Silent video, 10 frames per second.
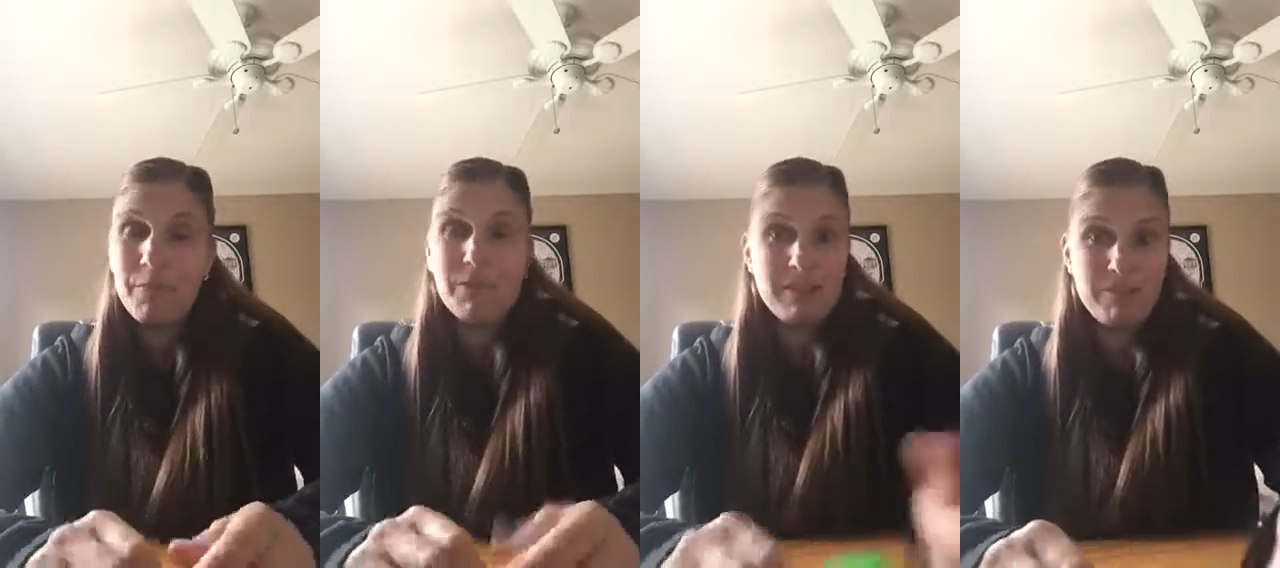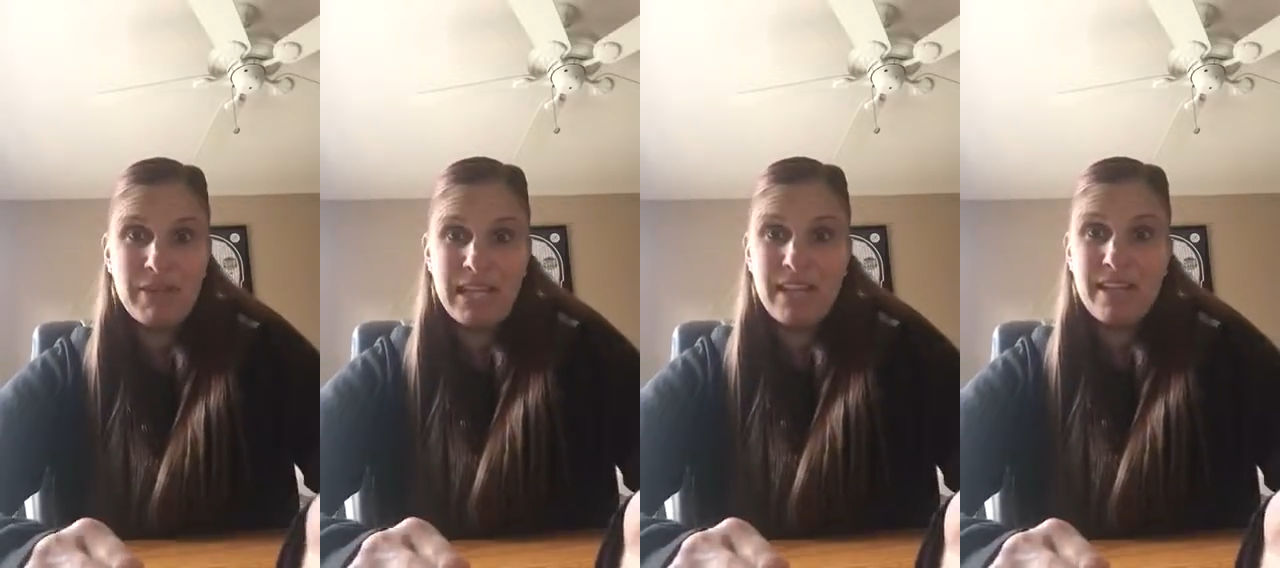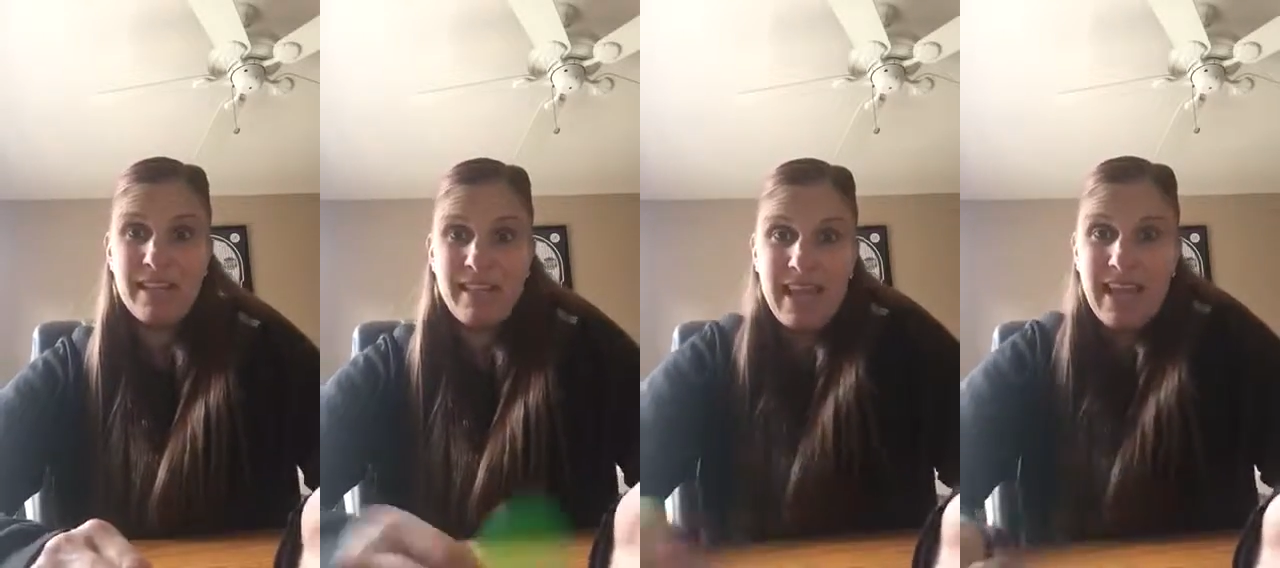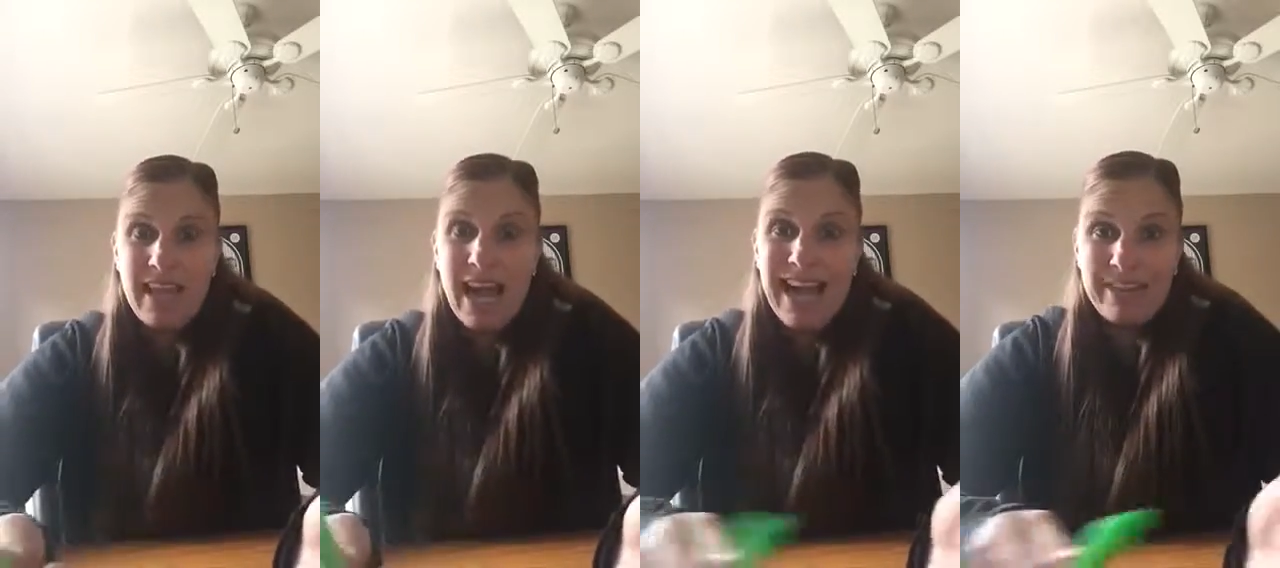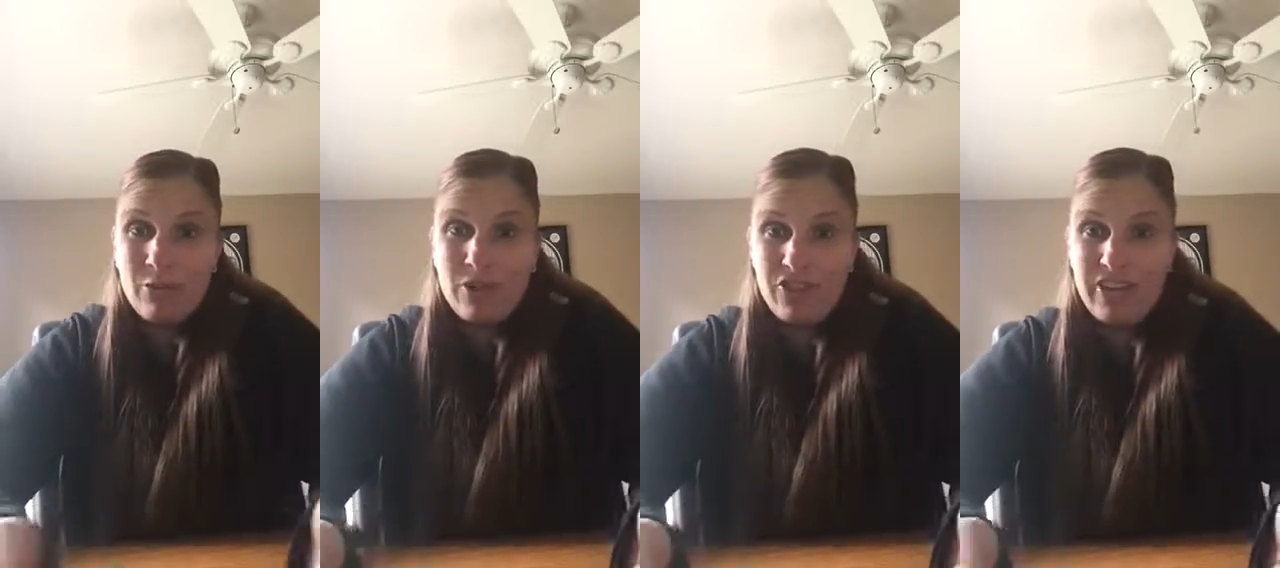but to me, they I
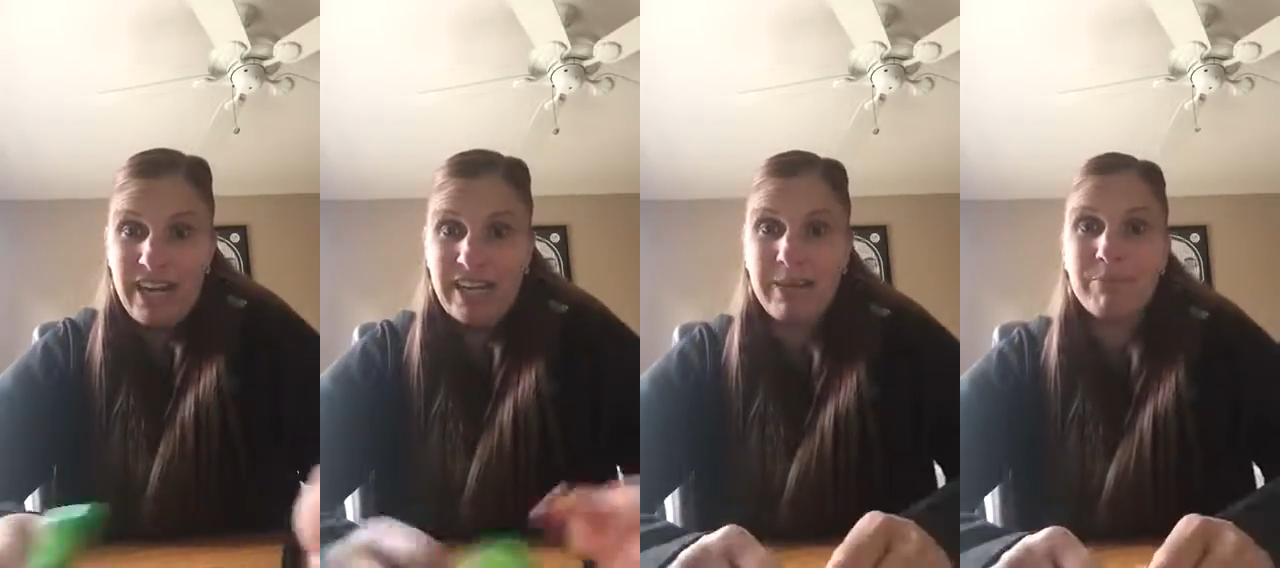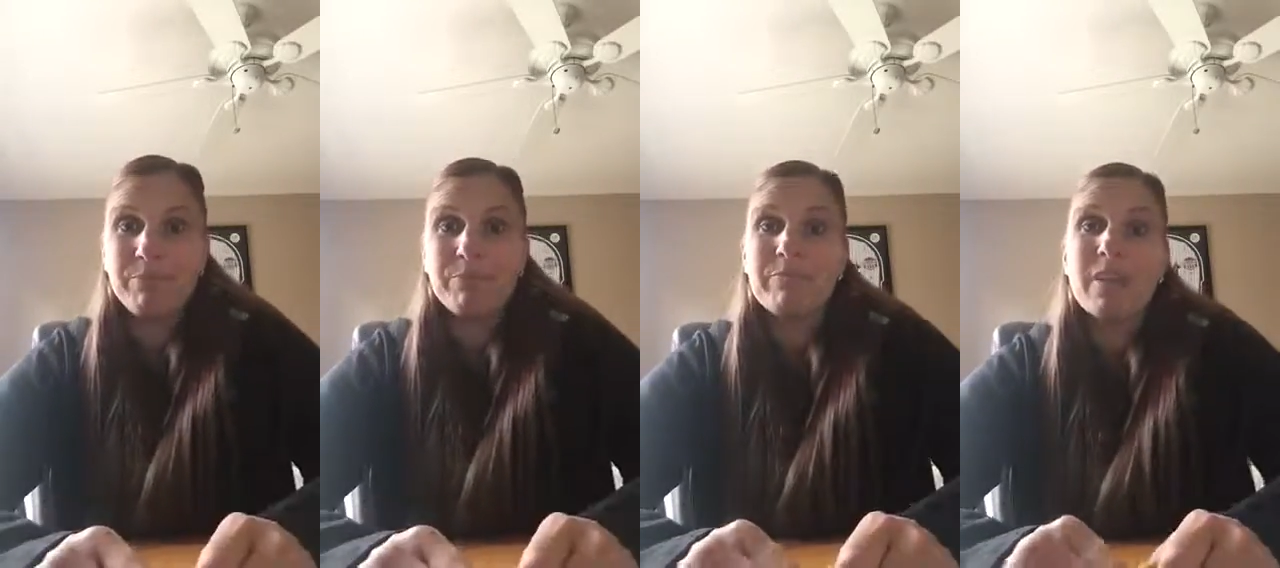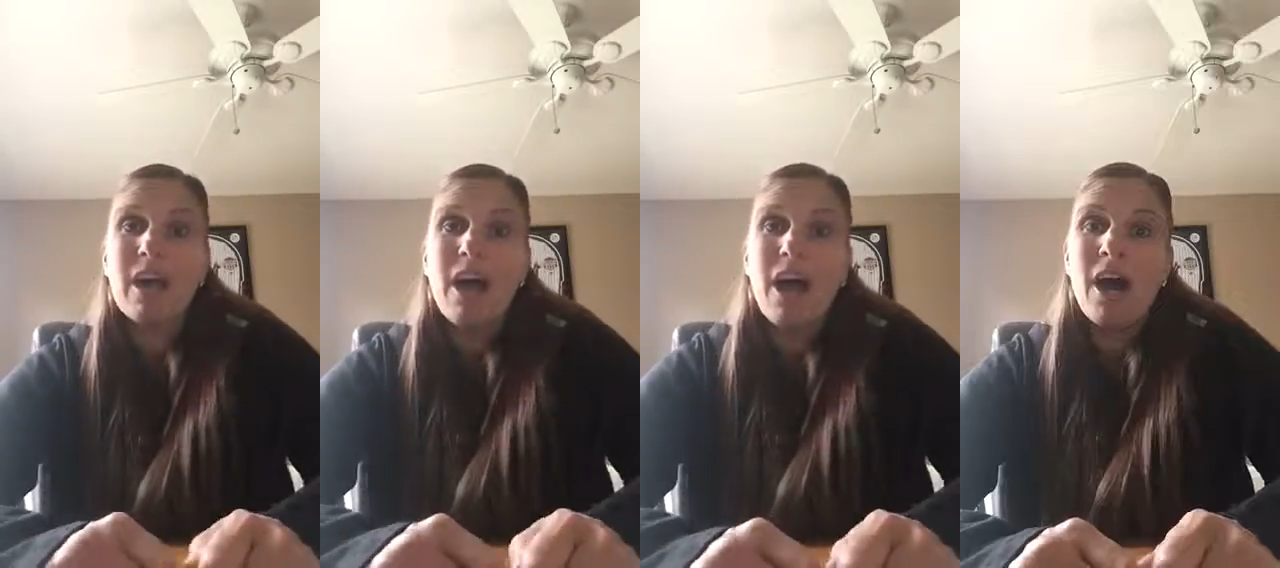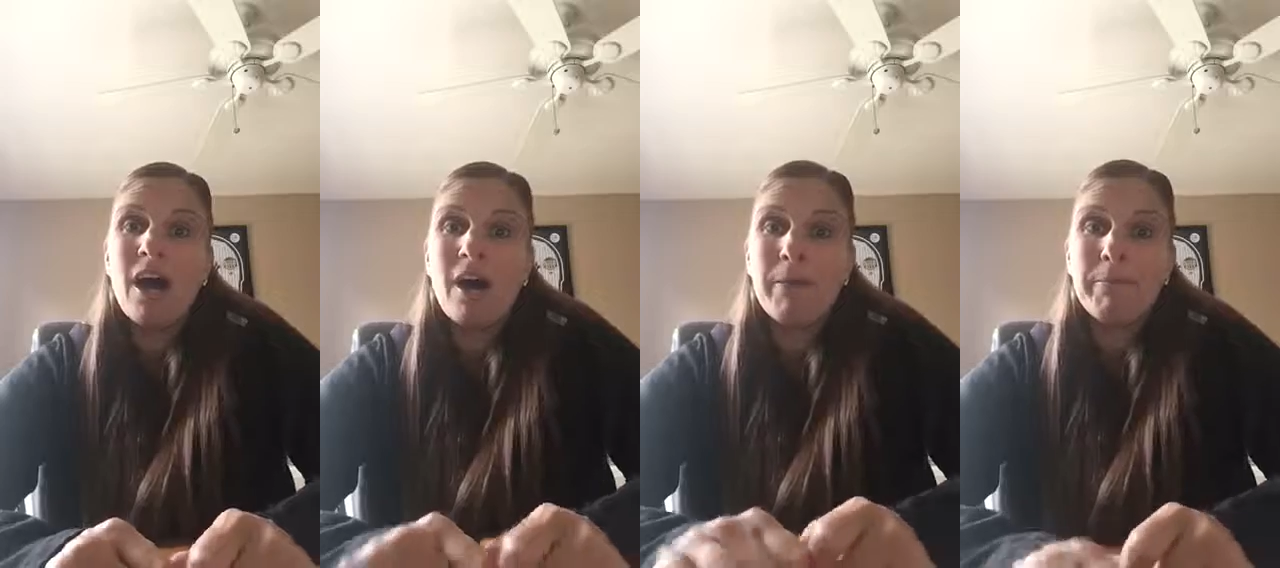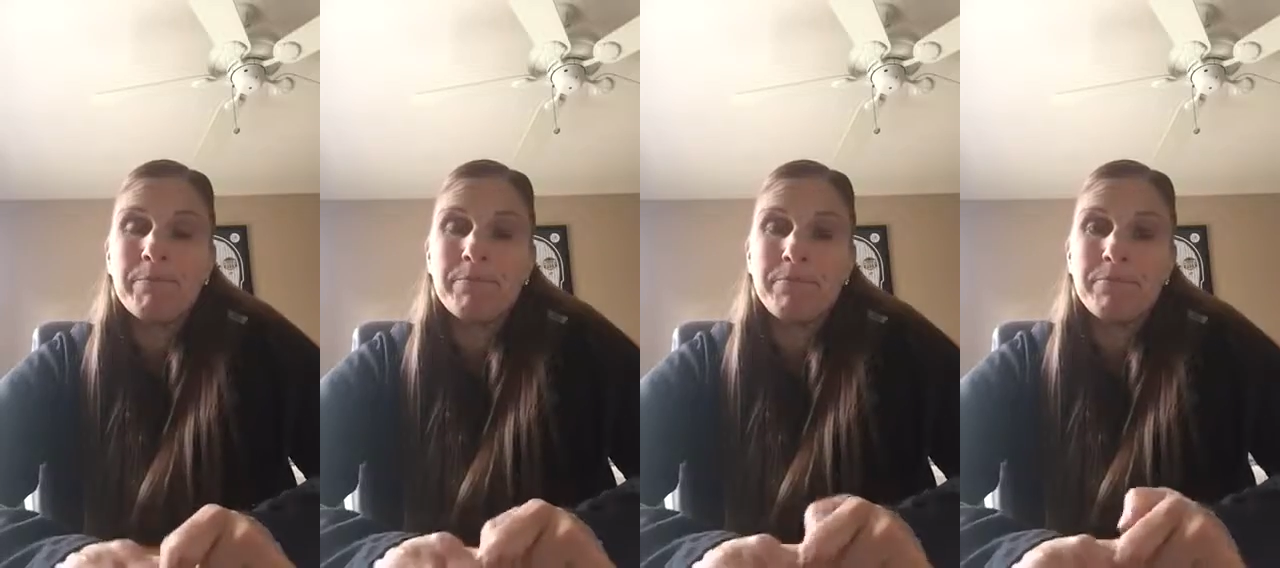don't understand it.
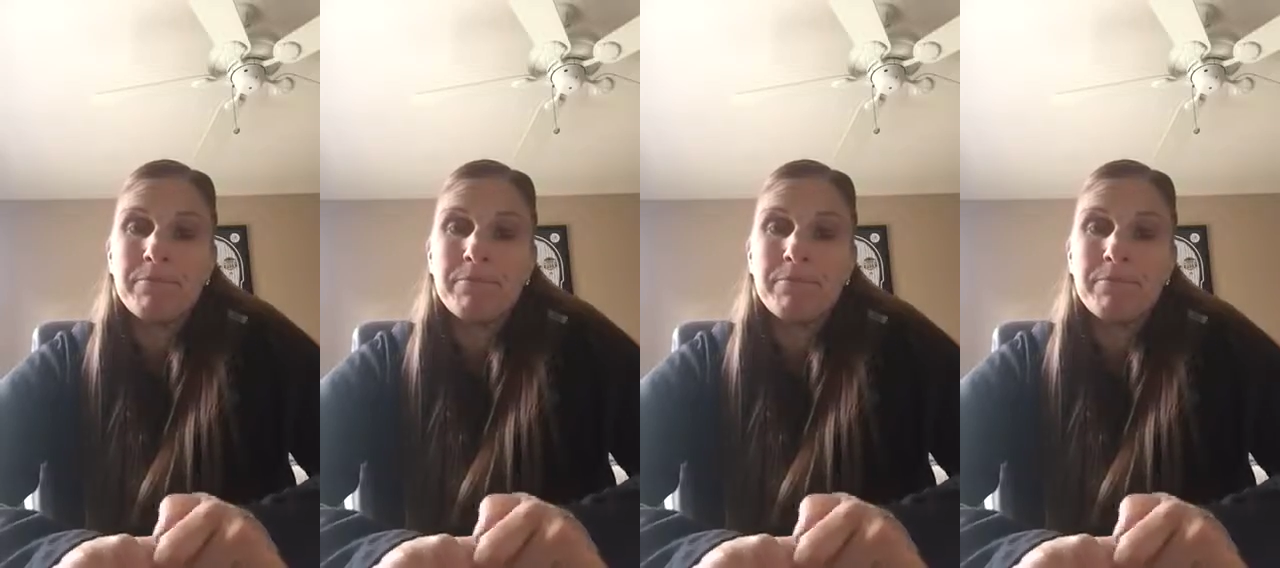Um,